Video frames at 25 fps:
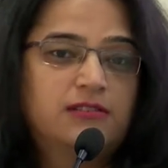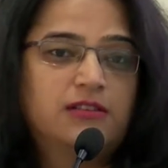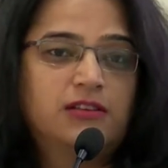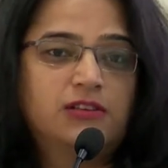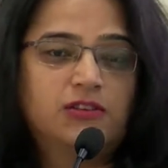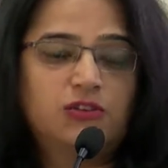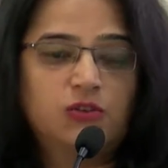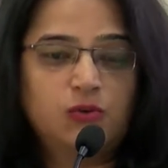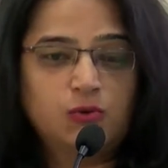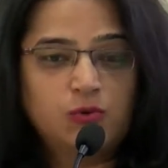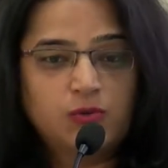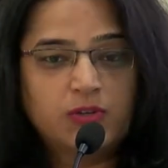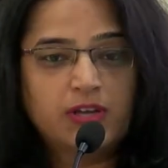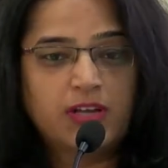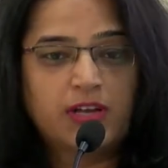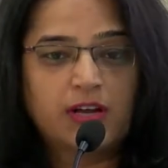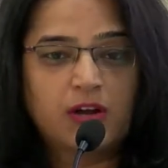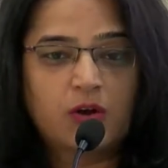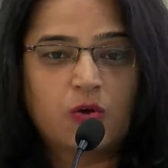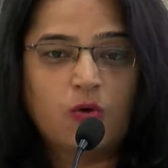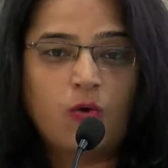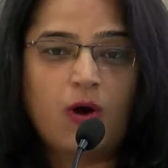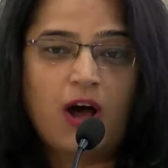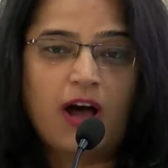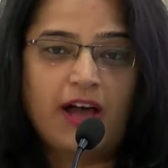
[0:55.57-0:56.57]
that you then
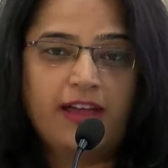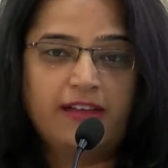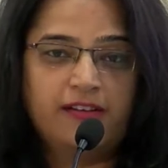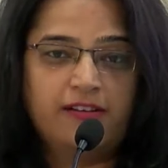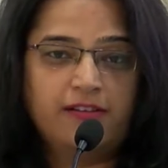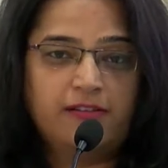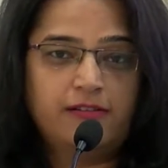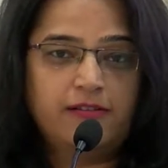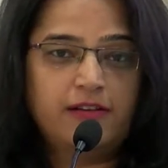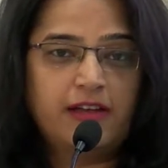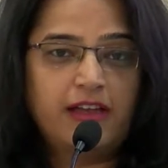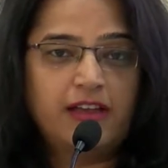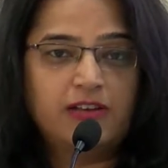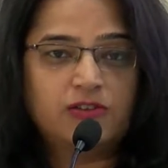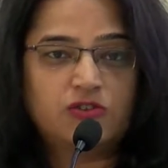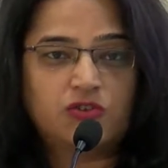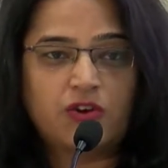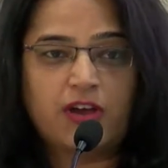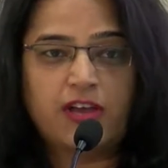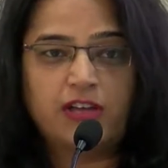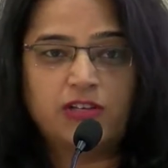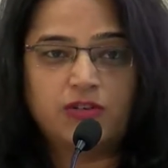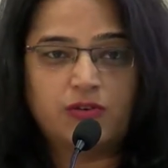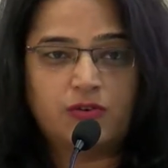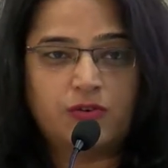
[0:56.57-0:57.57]
acquire and
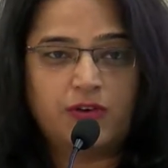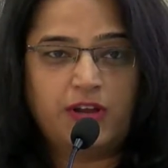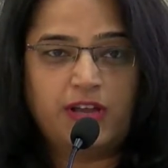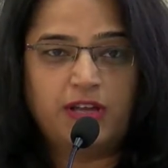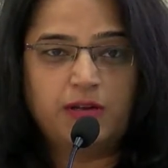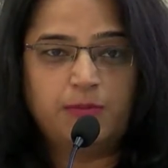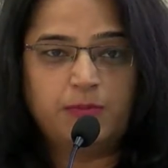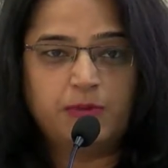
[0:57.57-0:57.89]
try to create